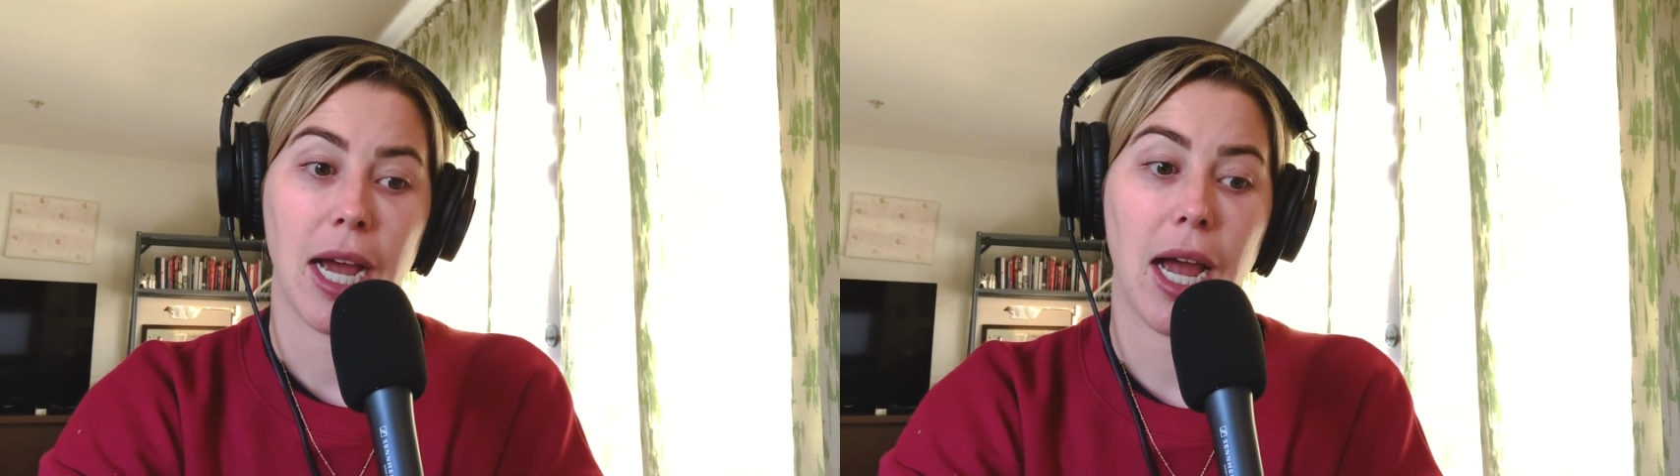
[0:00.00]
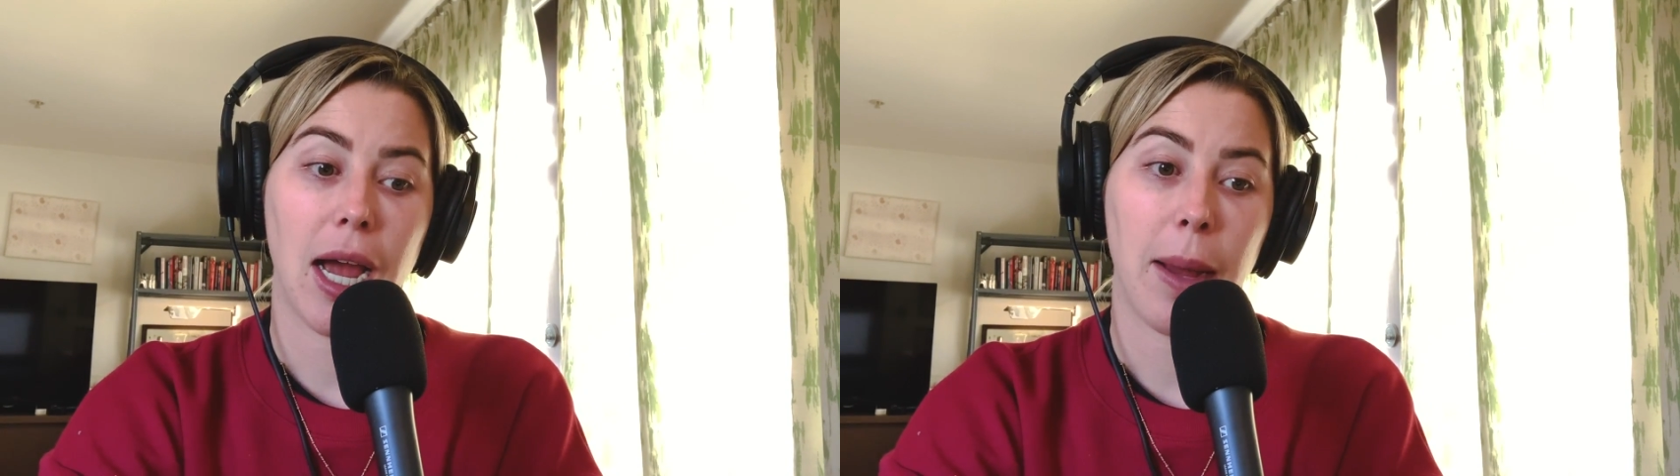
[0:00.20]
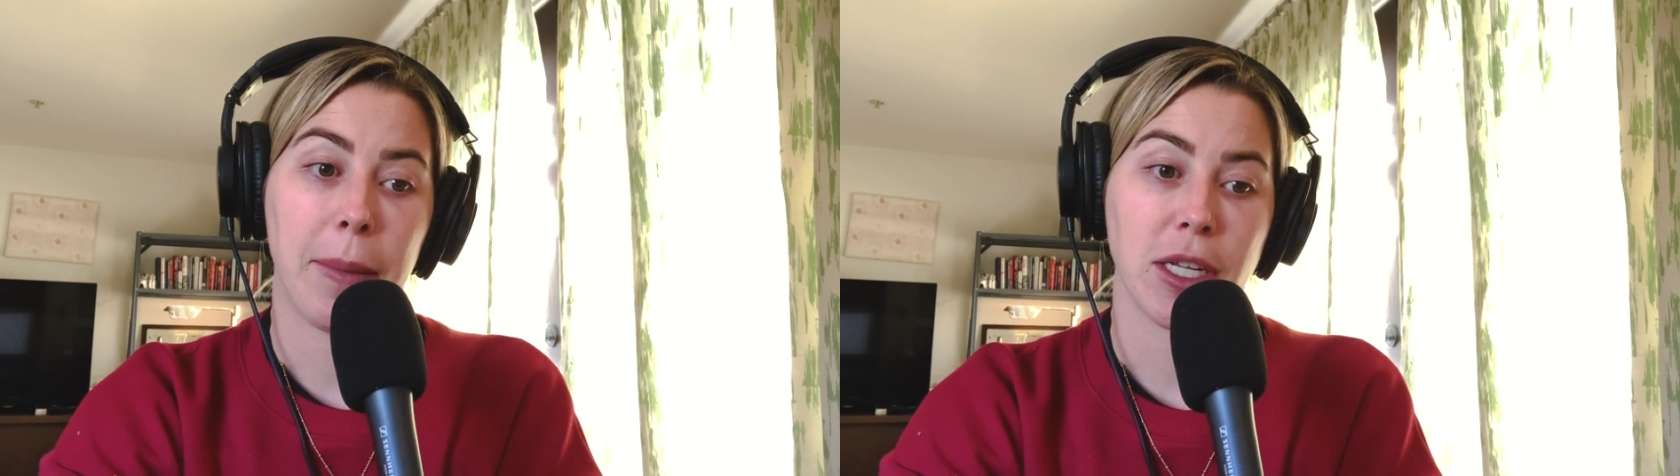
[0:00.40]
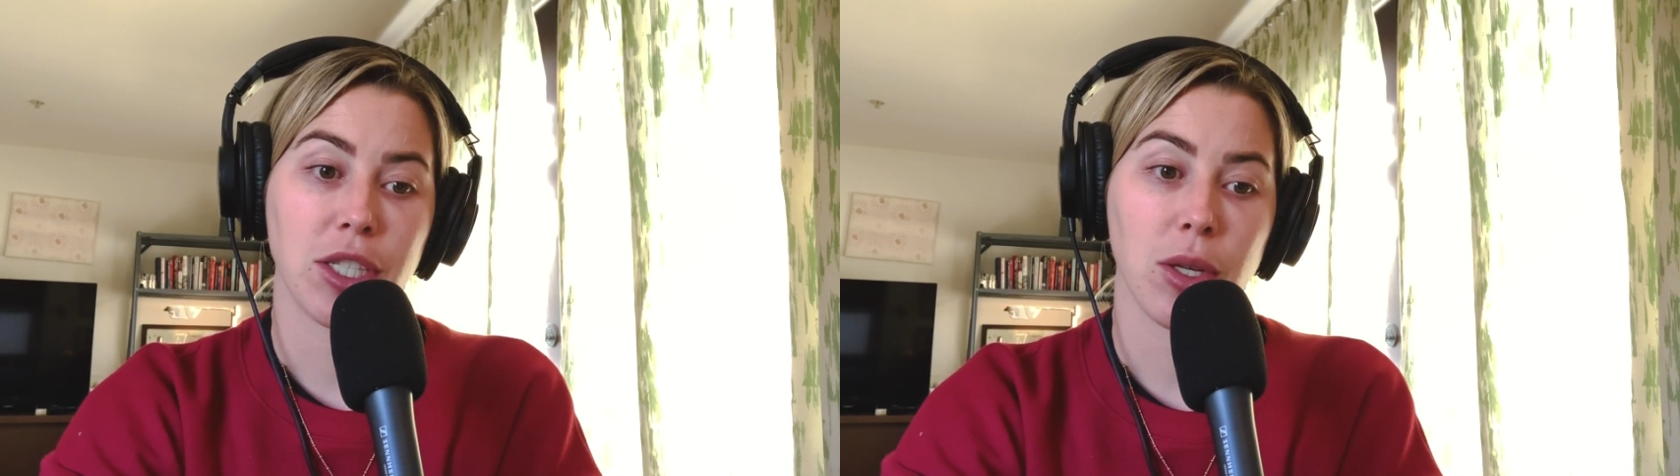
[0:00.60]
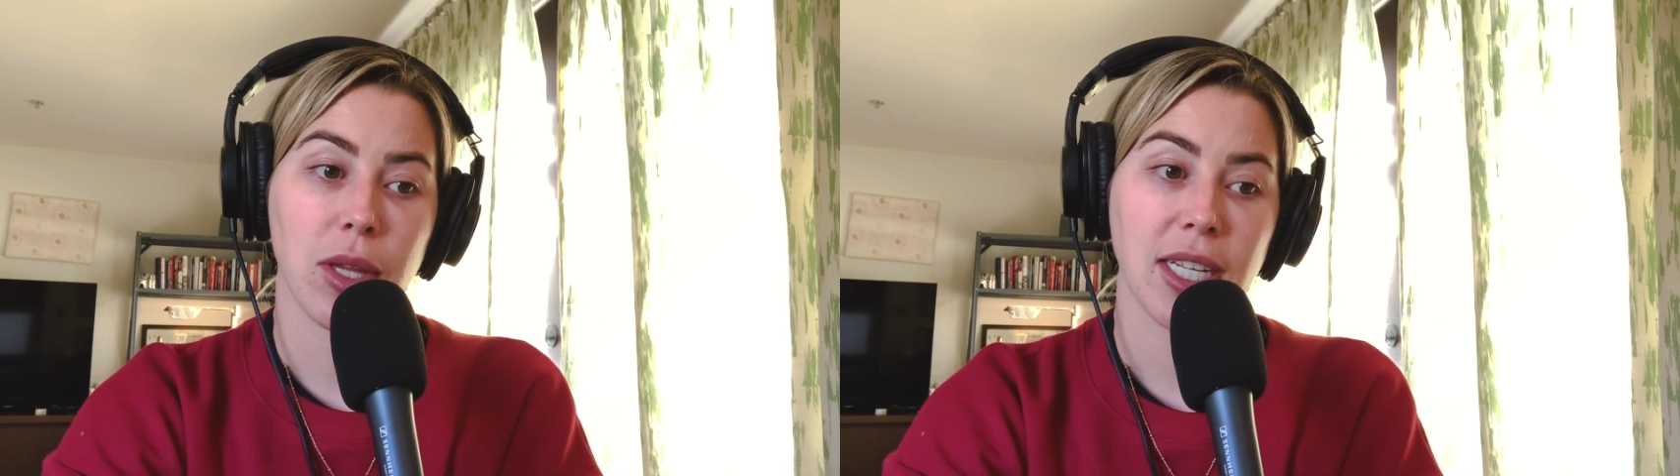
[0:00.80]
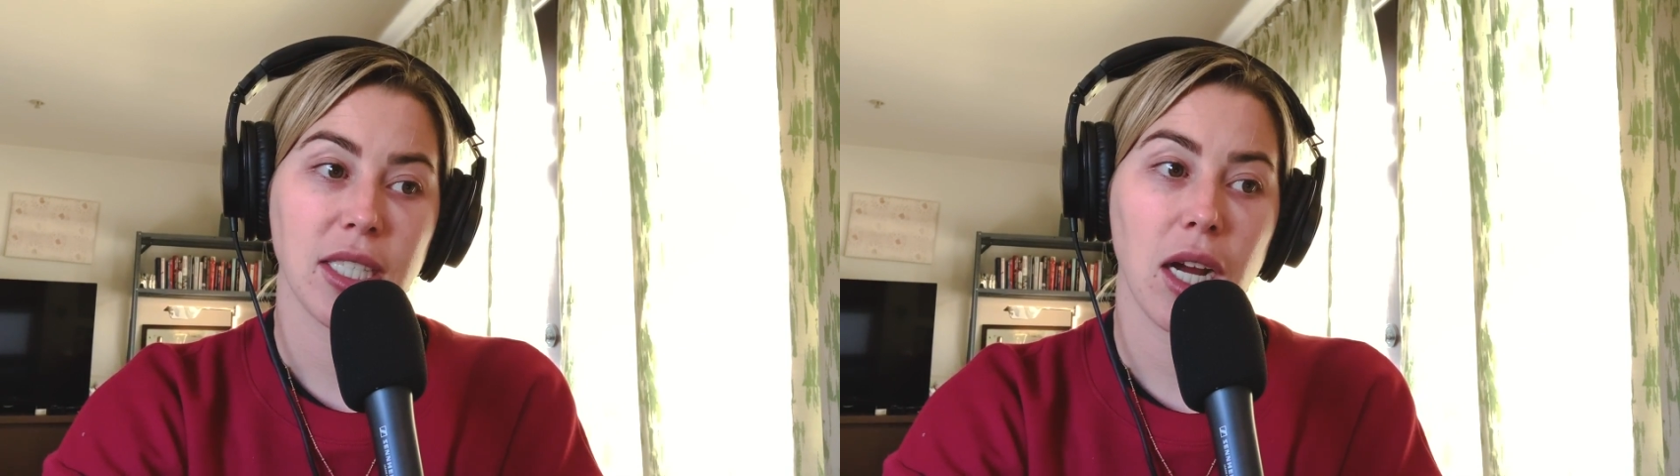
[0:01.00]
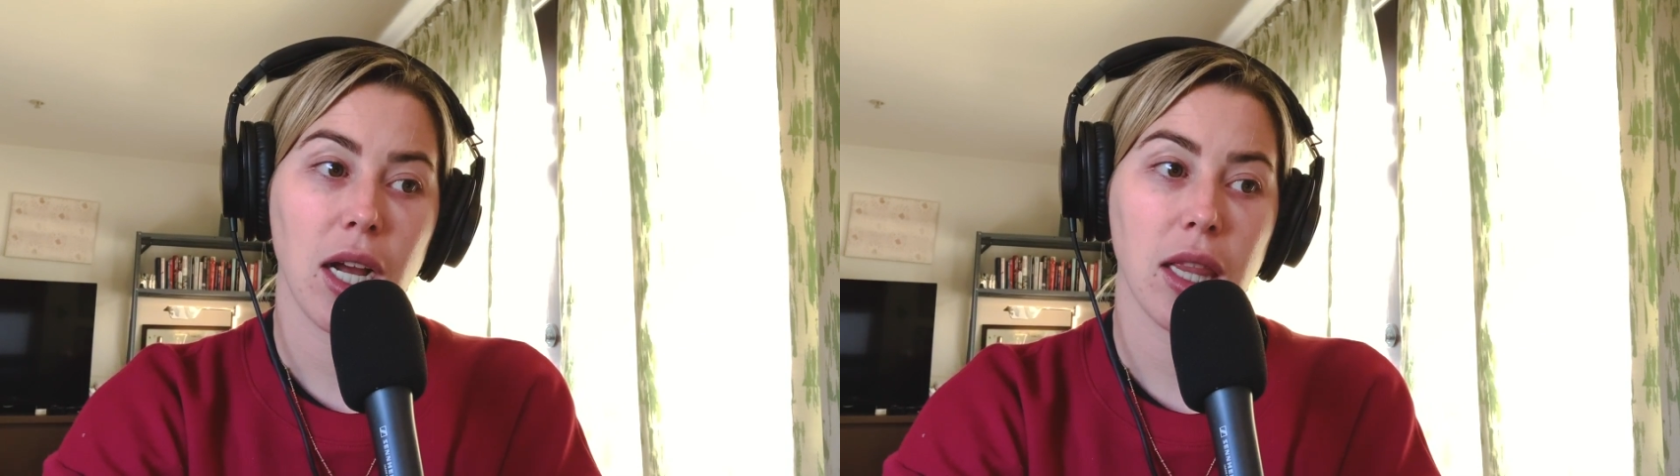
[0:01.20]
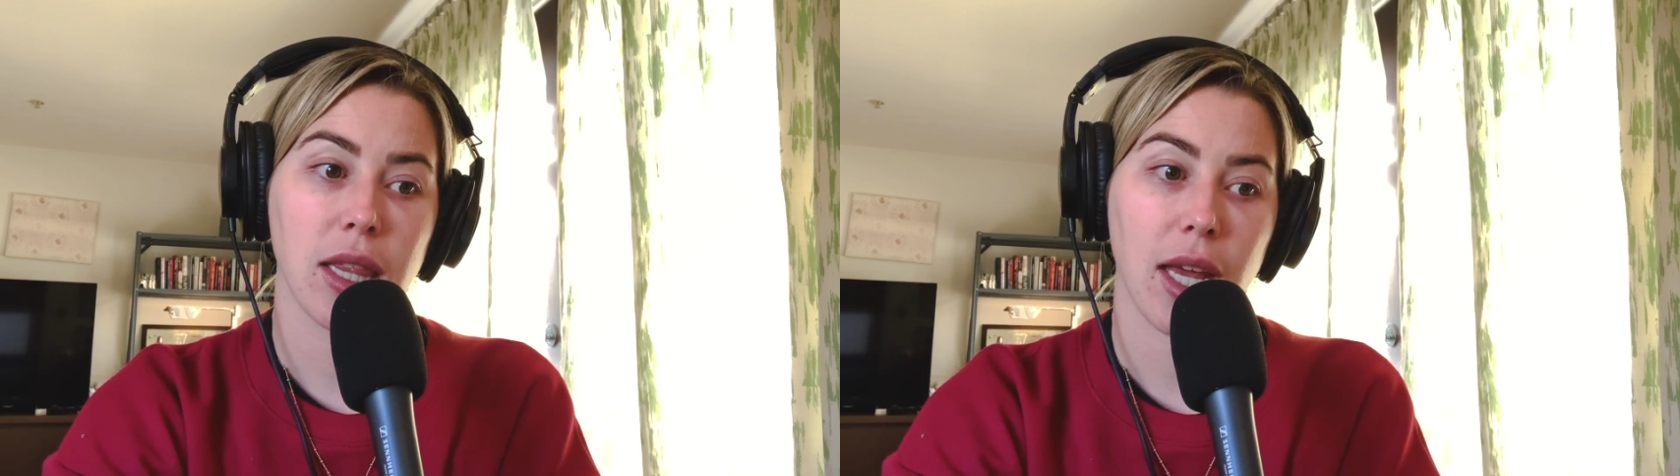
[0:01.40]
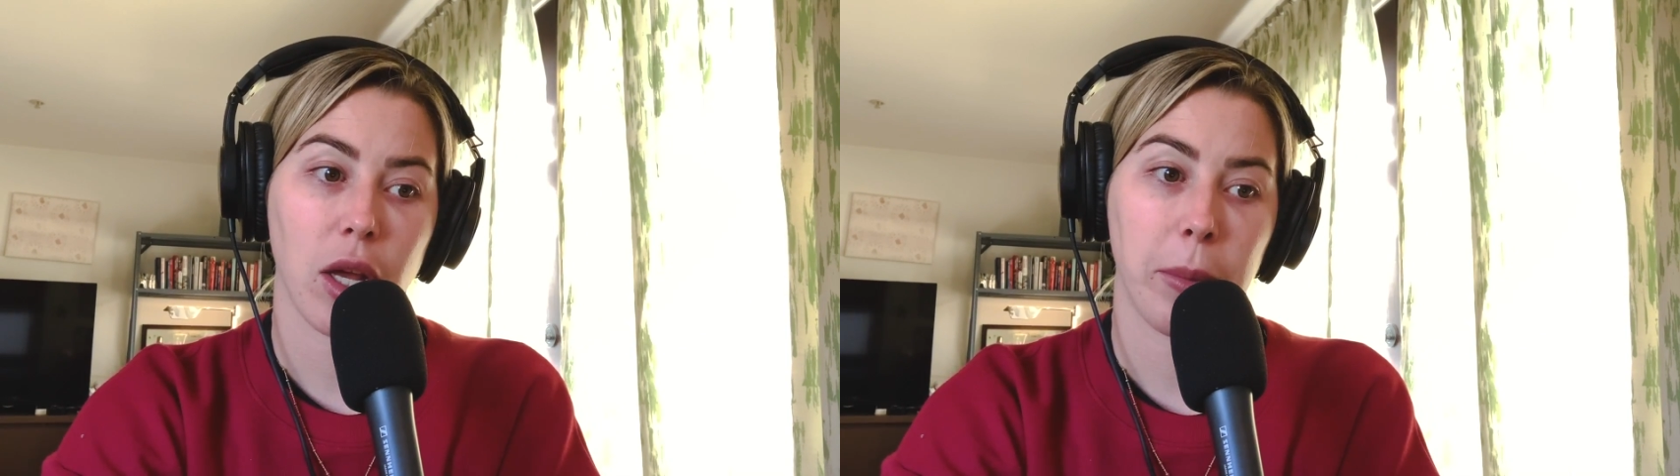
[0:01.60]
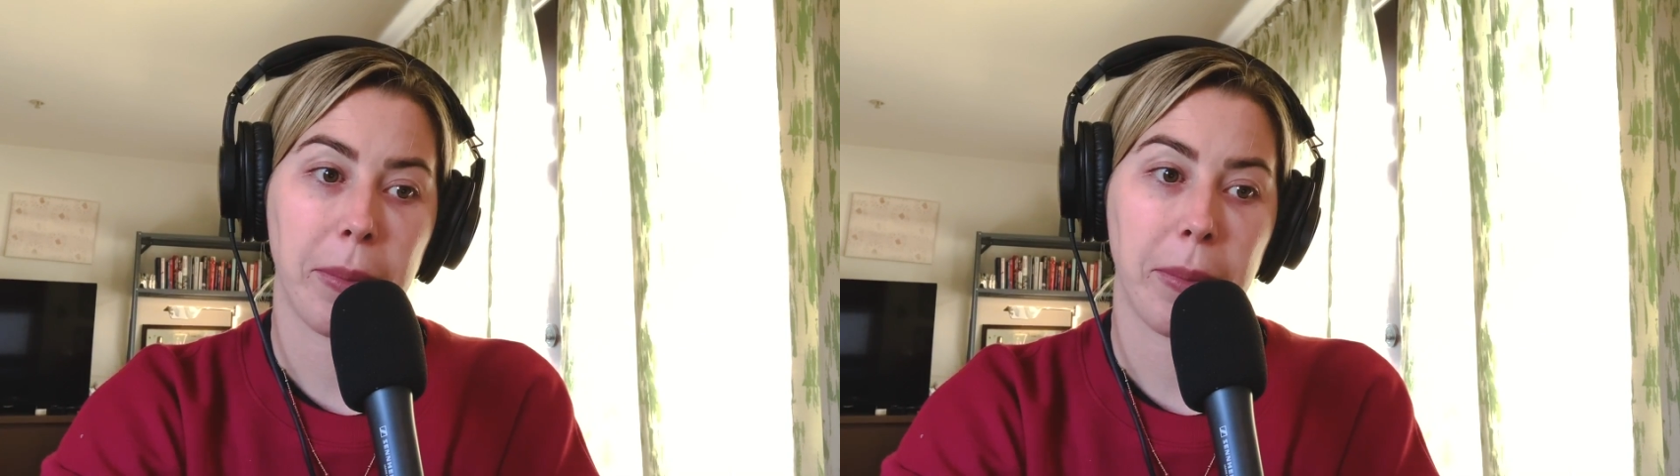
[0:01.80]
So let's talk a little